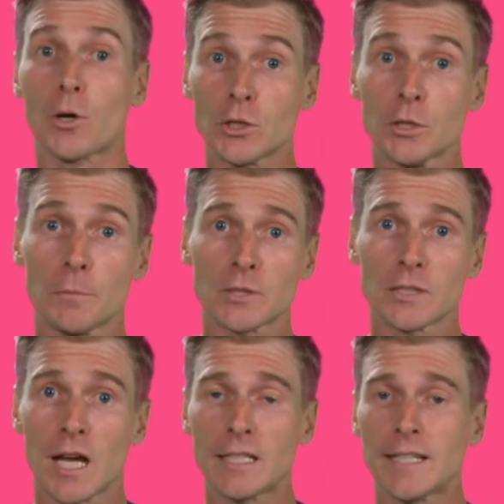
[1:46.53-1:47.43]

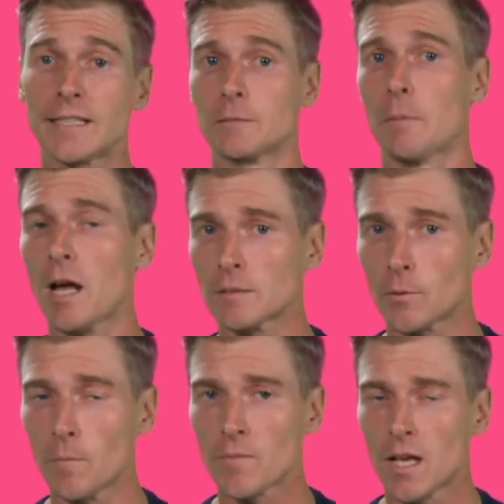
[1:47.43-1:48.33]
person-to-person contact is
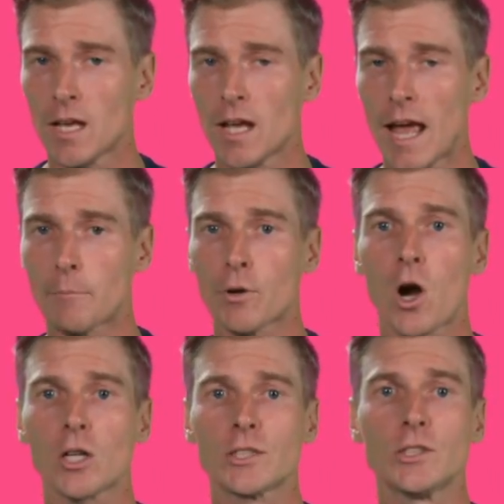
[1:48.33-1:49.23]
possible and
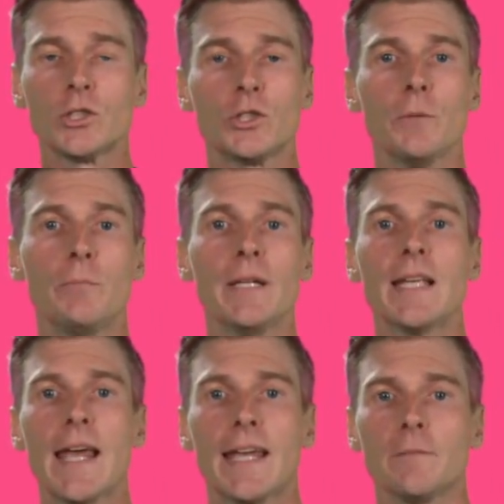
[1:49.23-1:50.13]
precautions should be
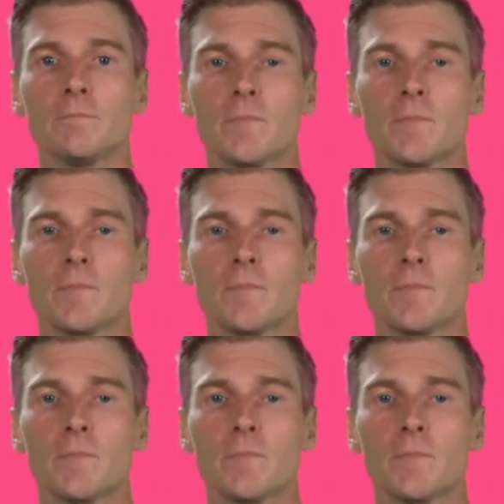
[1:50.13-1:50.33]
taken.